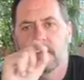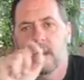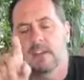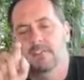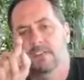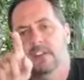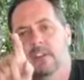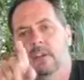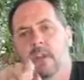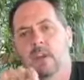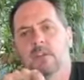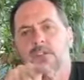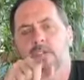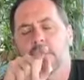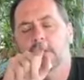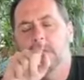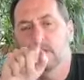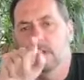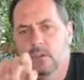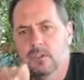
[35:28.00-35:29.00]
If you go
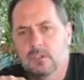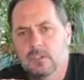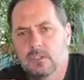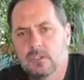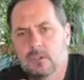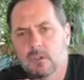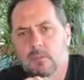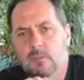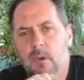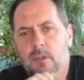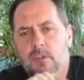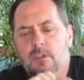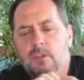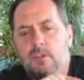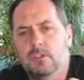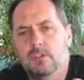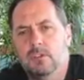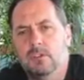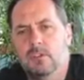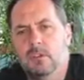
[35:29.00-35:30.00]
into YouTube, on
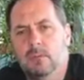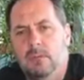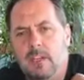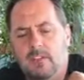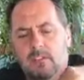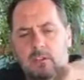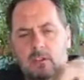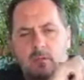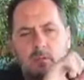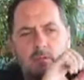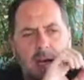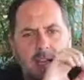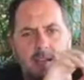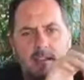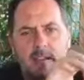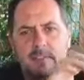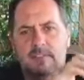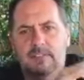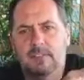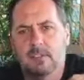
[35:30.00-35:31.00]
YouTube there's a
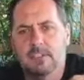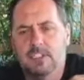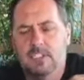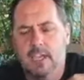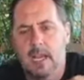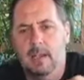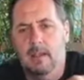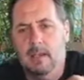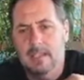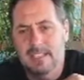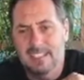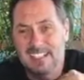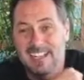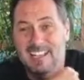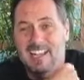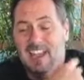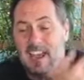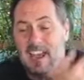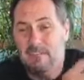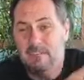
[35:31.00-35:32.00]
wonderful channel. It's a
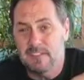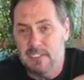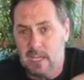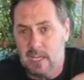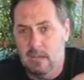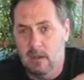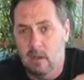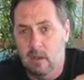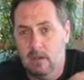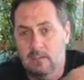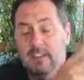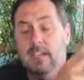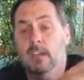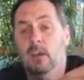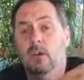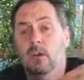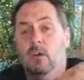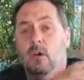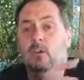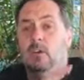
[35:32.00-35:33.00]
live channel of
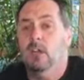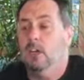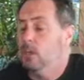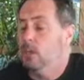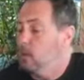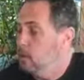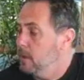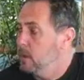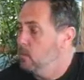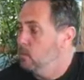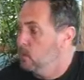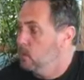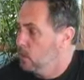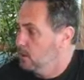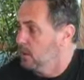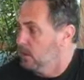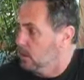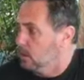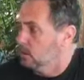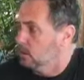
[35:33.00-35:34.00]
the Okakwe Waterhole.